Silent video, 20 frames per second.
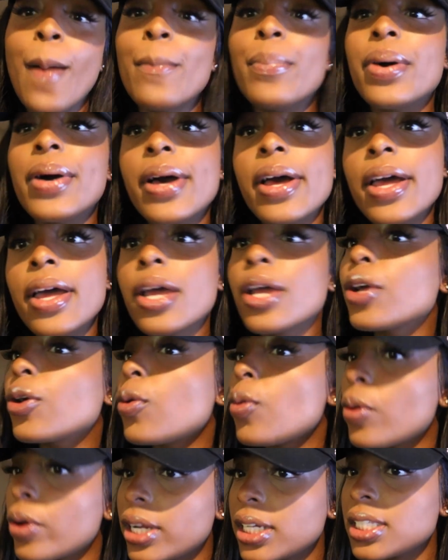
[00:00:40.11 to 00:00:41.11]
But
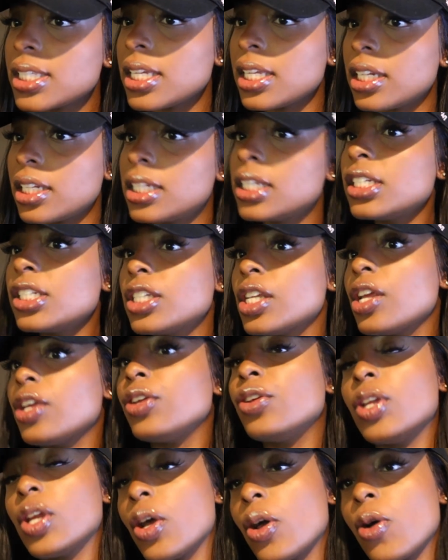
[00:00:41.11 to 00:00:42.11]
quarantine edition,
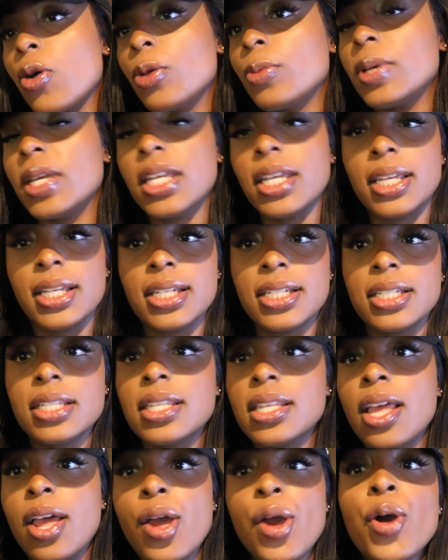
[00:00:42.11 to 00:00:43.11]
you know,
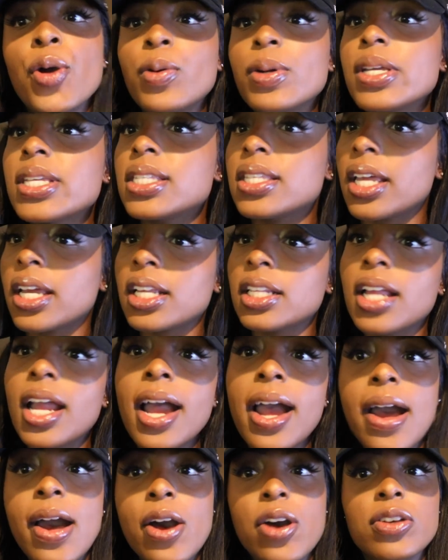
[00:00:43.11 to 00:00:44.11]
because we're stuck in our
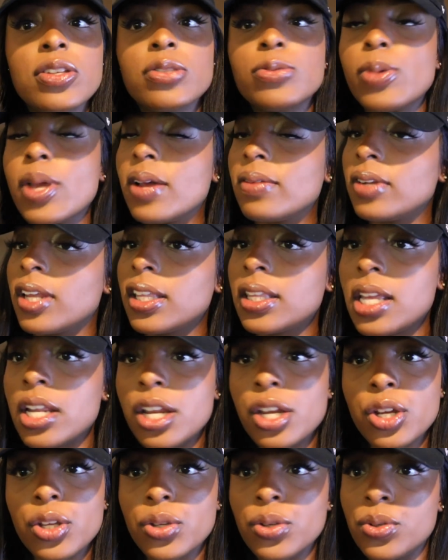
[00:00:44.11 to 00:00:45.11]
house. We have nothing
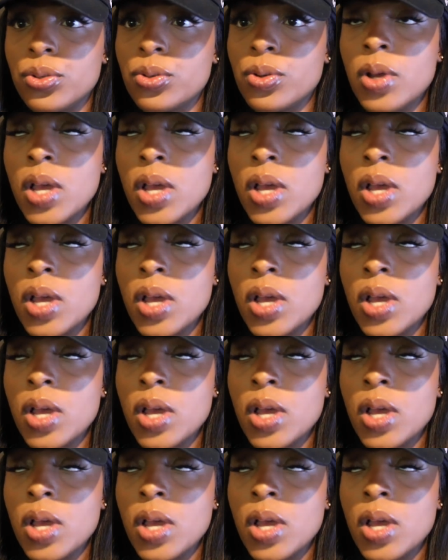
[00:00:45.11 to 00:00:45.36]
to do.